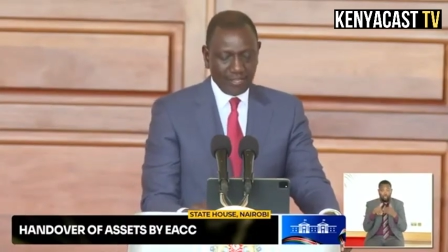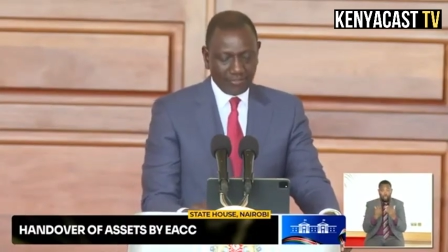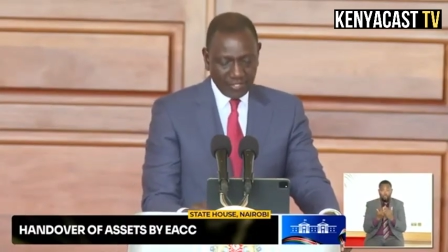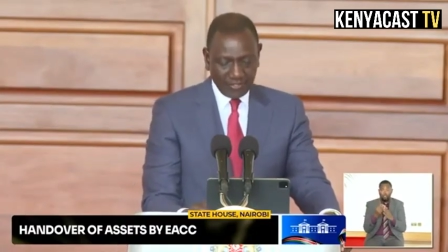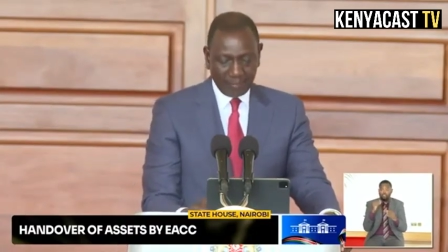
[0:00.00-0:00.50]

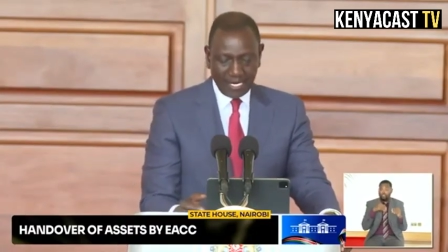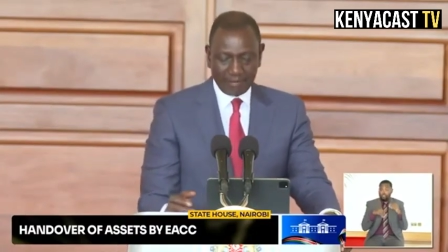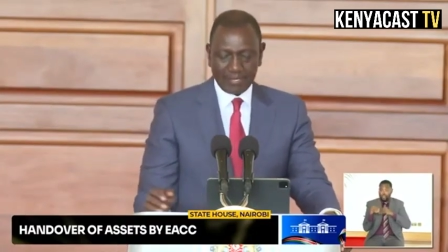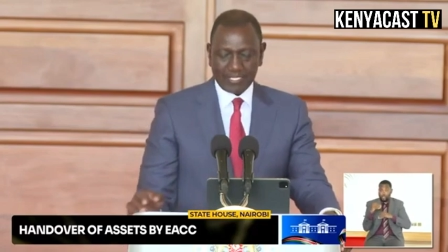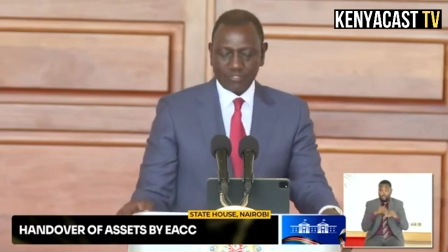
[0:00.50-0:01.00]
These
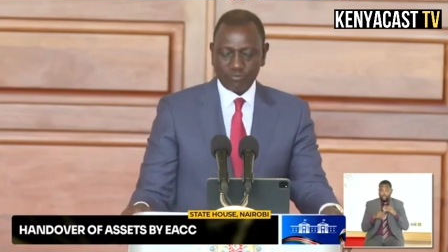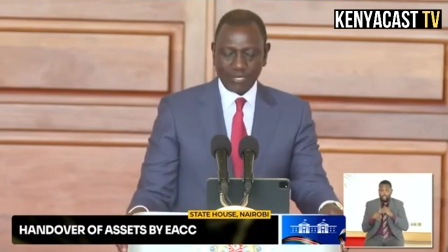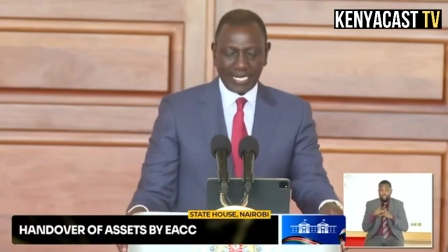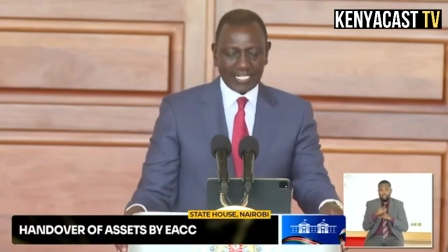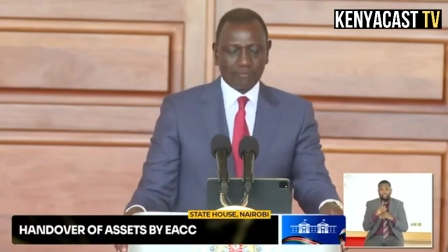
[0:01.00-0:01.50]
amendments
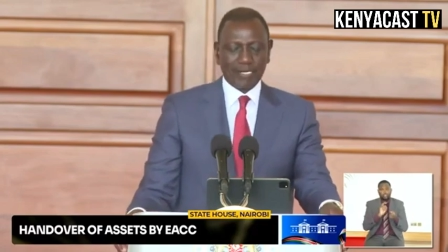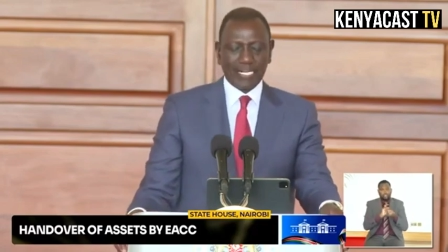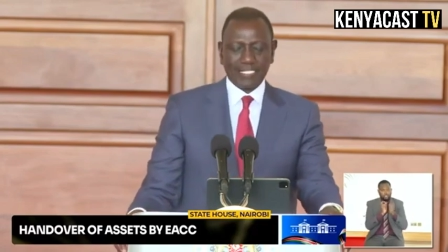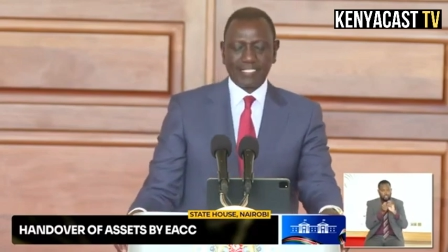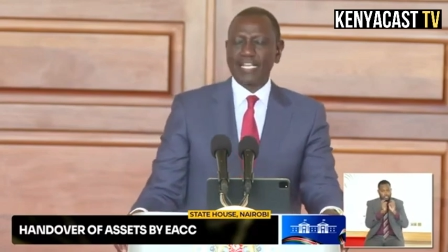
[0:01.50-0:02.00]
will
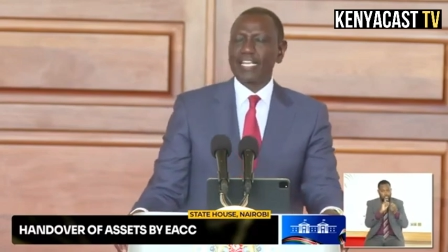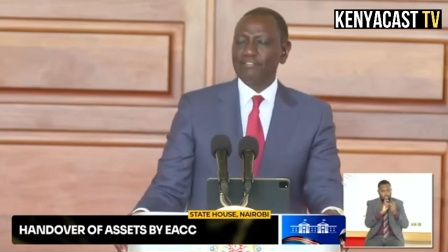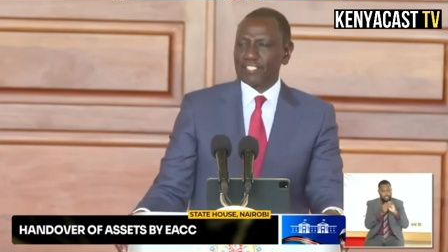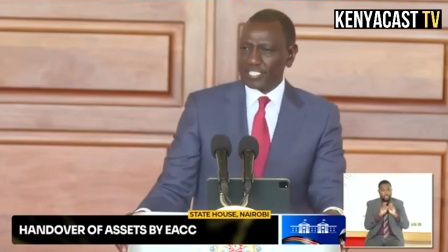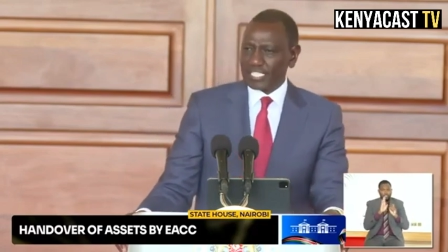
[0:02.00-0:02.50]
expedite the
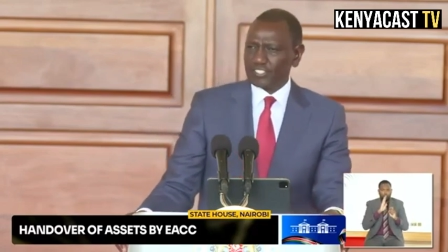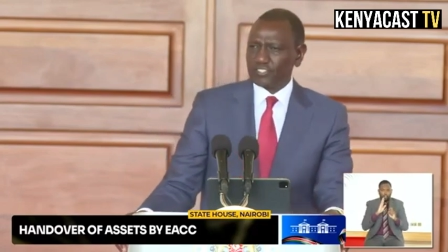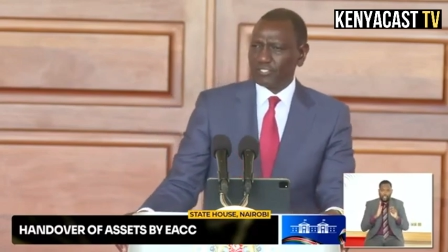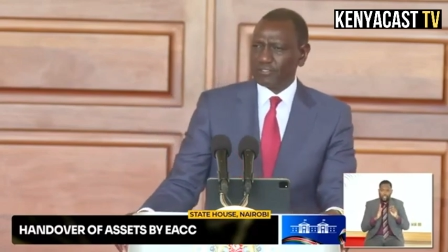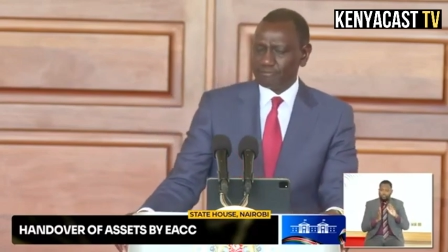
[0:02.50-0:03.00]

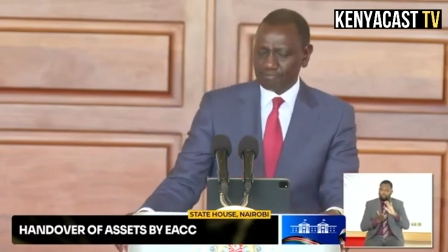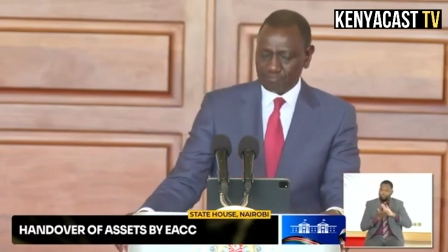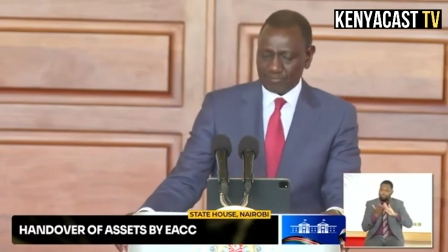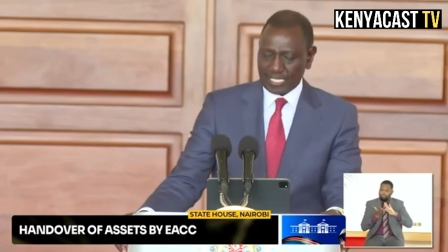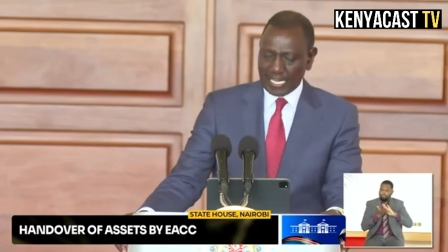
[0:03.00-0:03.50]
investigation
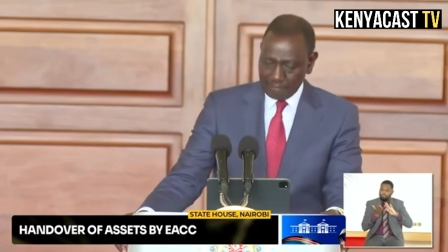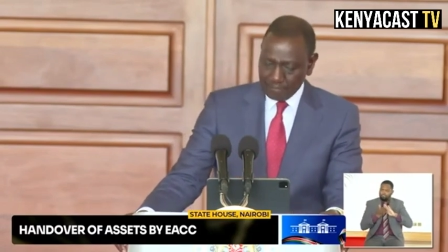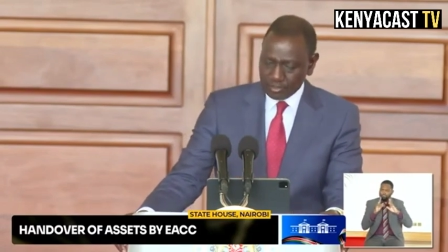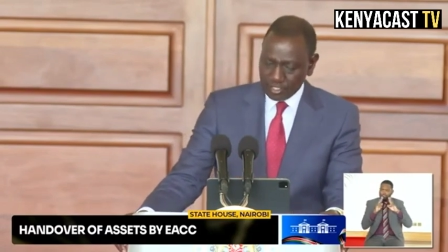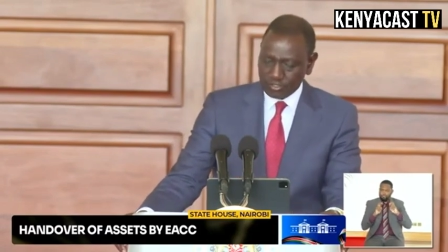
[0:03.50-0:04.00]
and
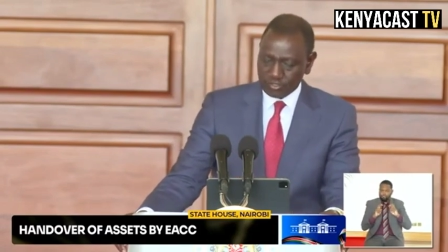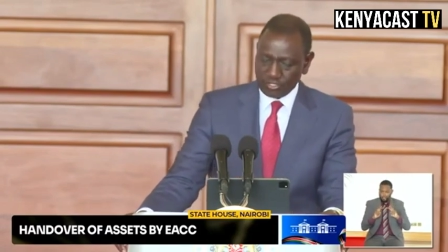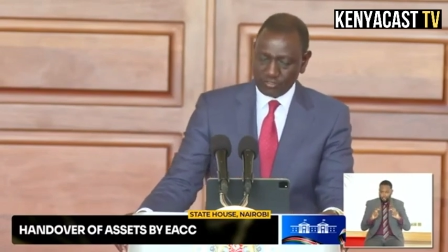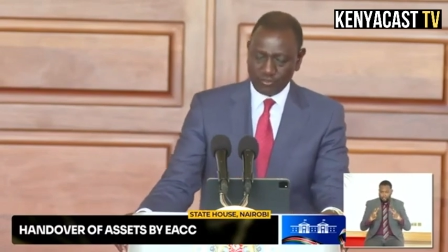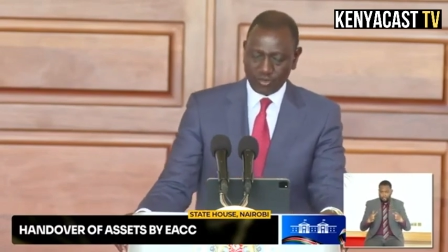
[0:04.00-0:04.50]

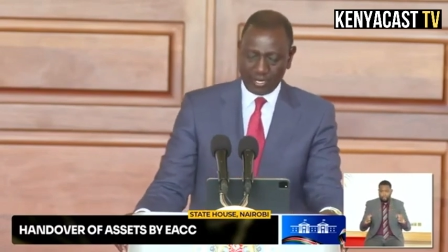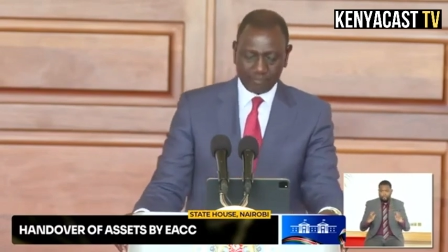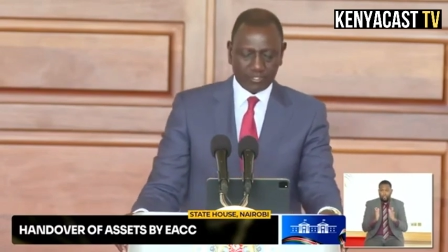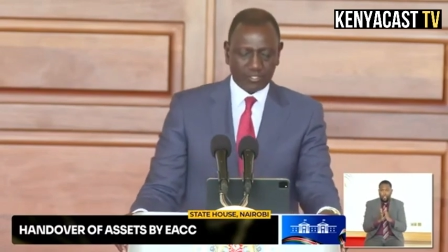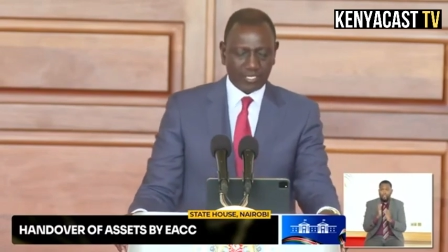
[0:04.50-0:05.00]
prosecution of
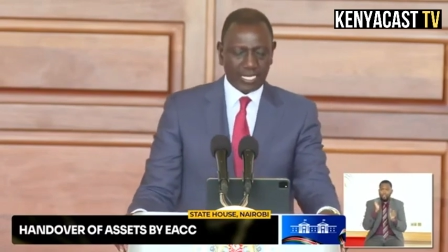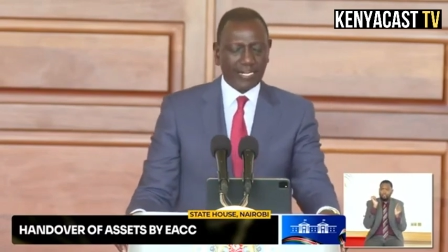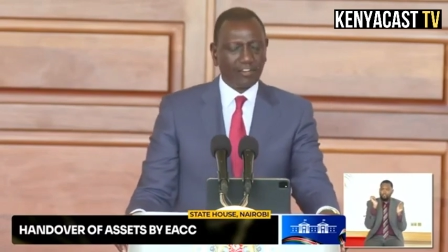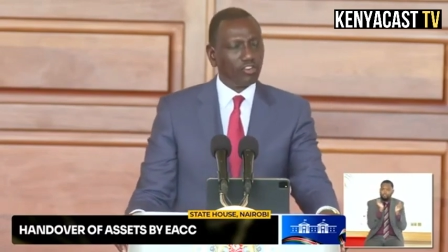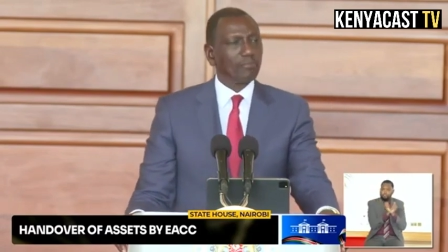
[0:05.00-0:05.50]
corruption and
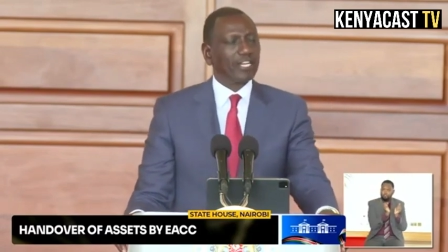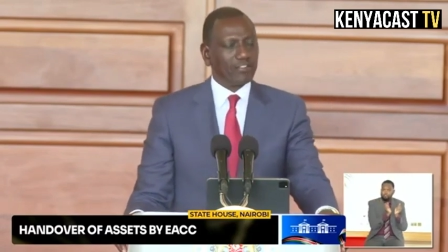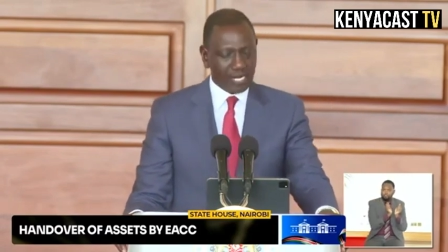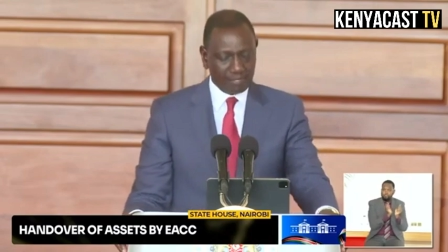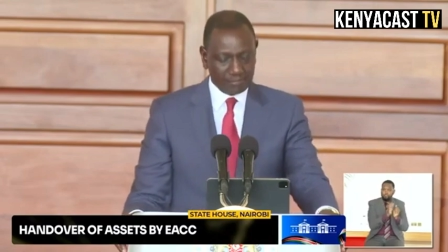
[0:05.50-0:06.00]
economic
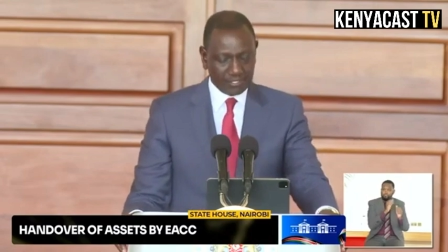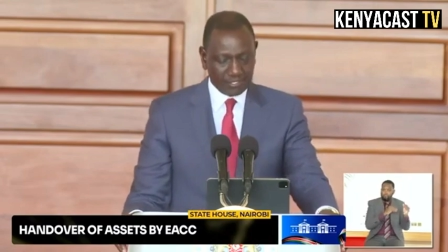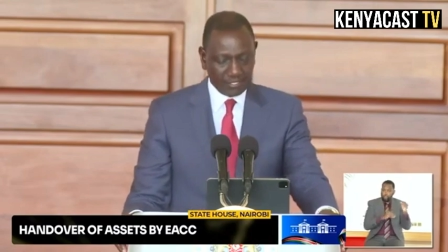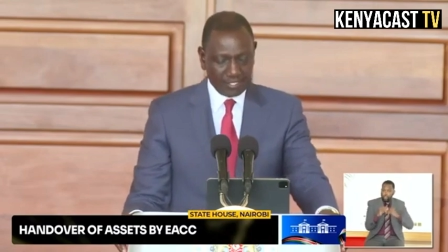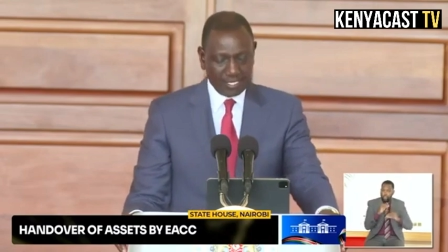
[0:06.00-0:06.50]
crimes,
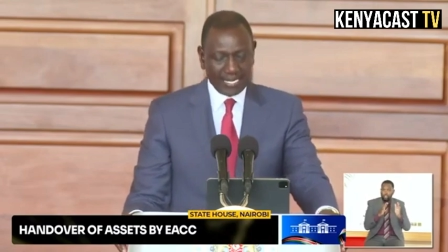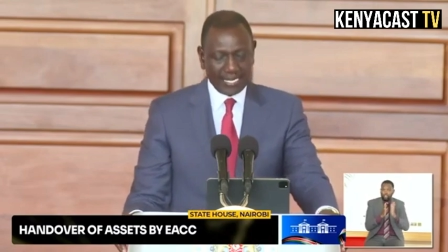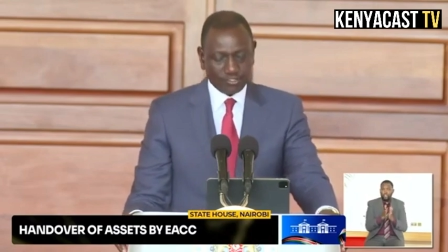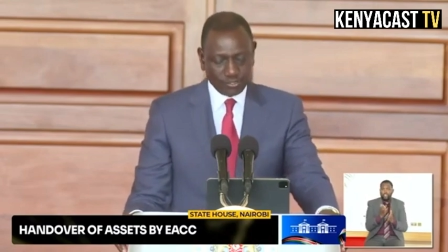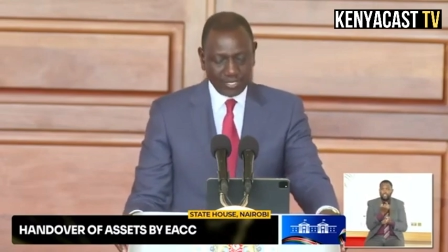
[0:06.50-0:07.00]

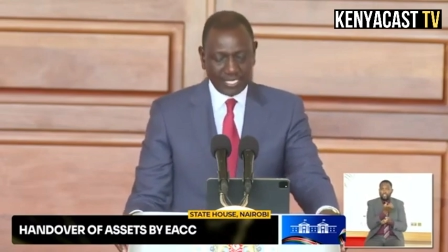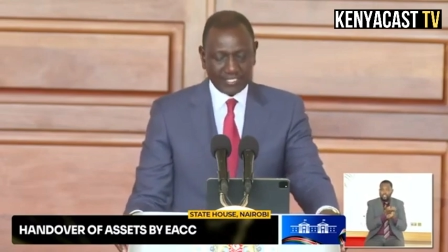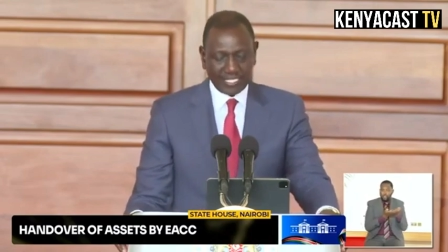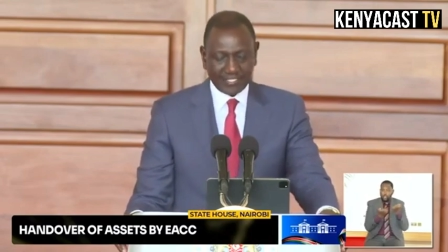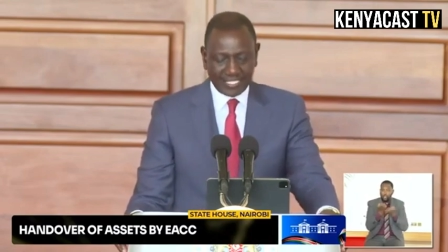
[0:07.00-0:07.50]
ensuring
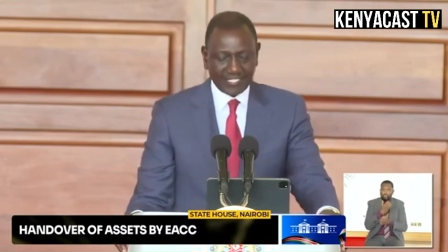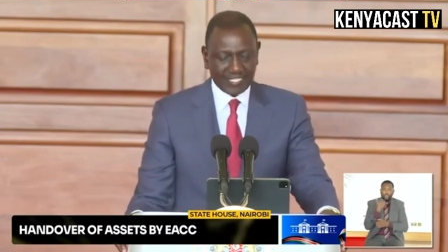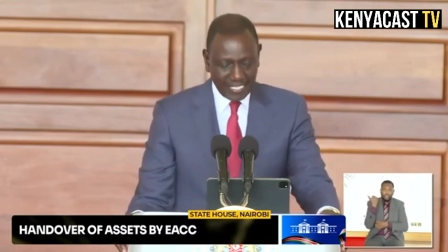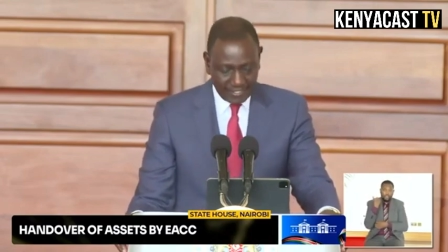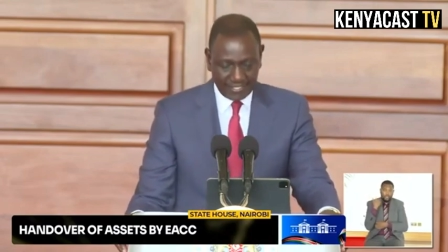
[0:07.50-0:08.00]
that such
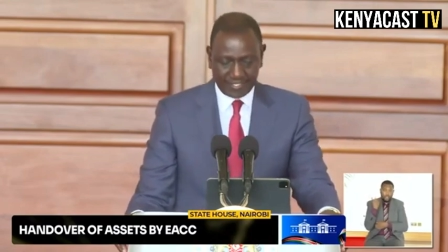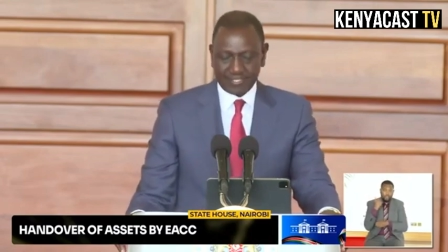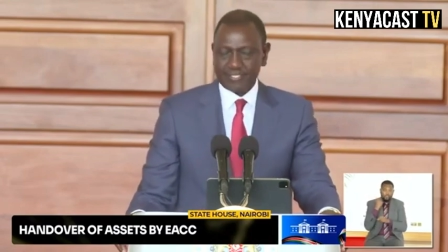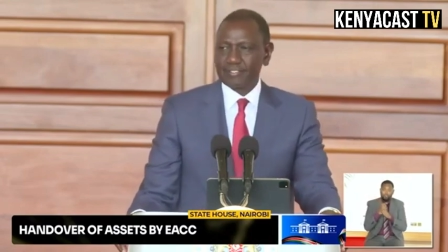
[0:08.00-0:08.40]
cases